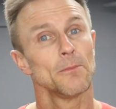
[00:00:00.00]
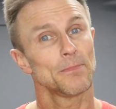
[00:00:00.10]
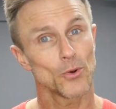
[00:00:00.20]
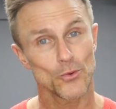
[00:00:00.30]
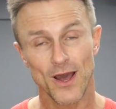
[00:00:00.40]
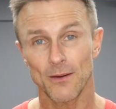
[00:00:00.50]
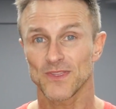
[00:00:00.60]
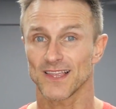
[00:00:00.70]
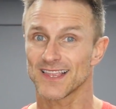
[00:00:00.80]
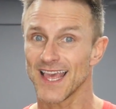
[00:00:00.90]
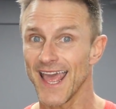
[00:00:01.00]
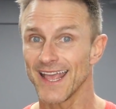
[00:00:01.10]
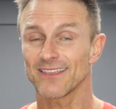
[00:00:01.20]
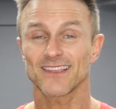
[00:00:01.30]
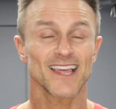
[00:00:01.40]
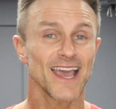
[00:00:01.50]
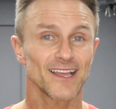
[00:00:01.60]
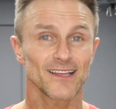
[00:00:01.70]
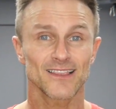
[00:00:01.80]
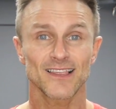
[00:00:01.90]
Build up to 10
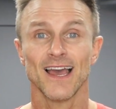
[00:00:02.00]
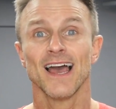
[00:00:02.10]
seconds,